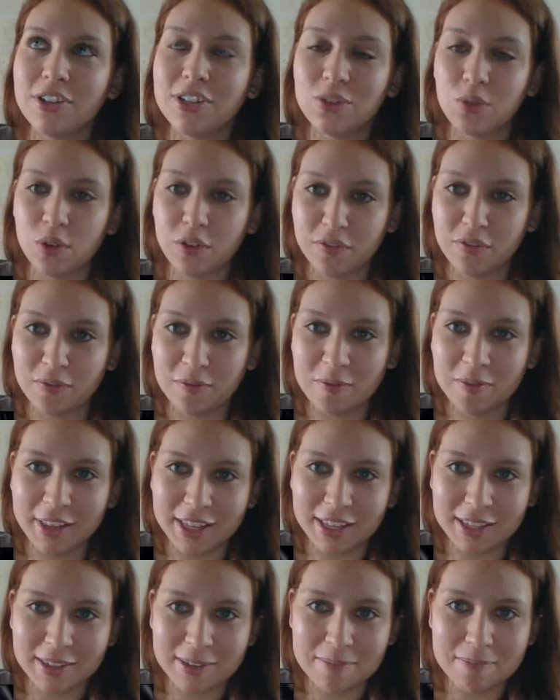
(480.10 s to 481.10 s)
to sort of
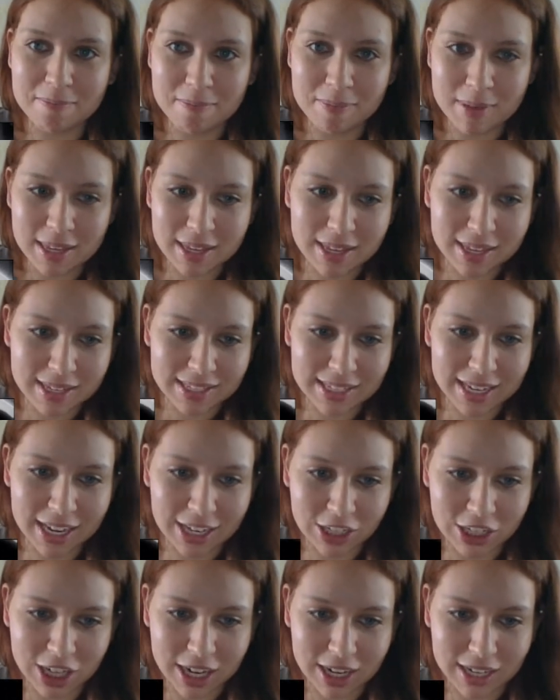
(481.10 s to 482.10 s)
like be in
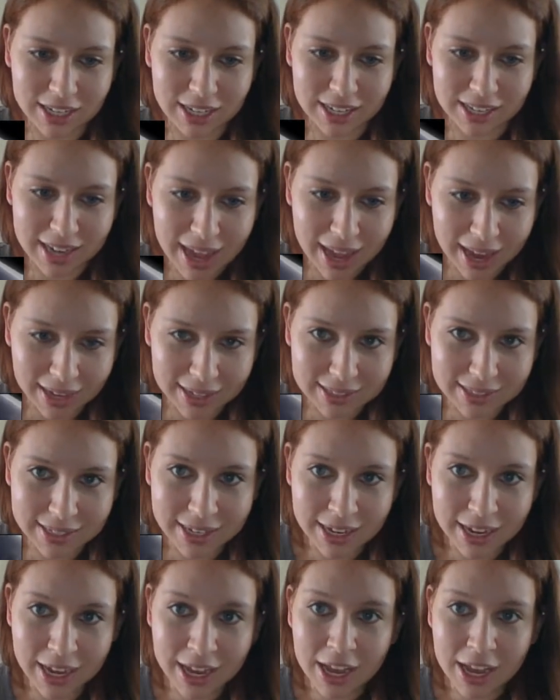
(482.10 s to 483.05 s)
touch and connect.